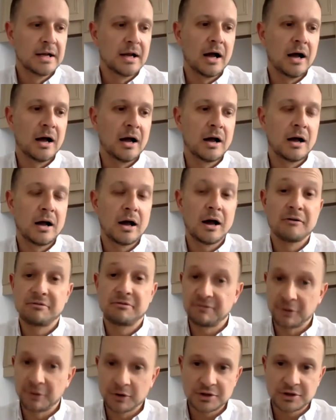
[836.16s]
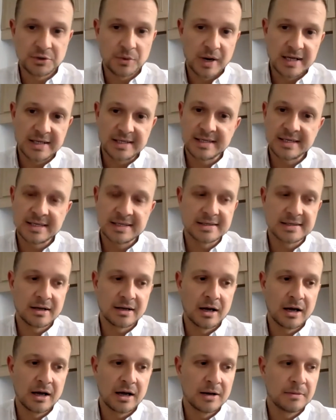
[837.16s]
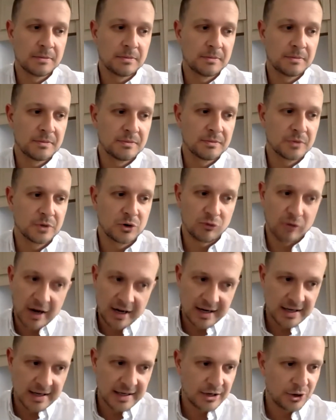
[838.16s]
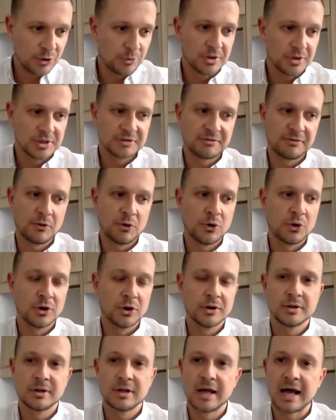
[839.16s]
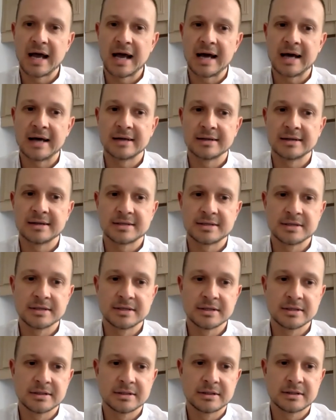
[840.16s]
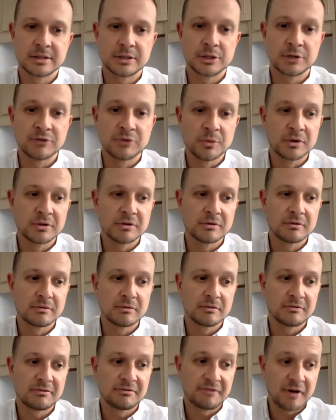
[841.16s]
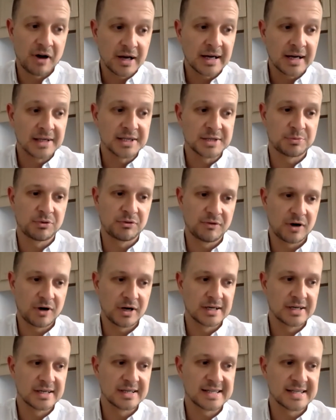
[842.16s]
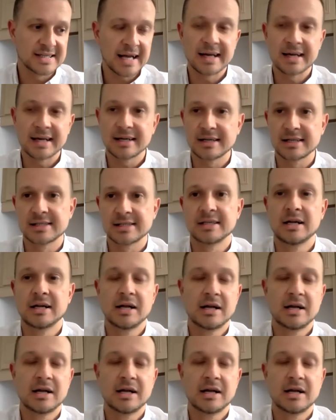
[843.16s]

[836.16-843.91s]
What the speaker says: have fluctuated, grant income has fallen, and the government finance provider Salix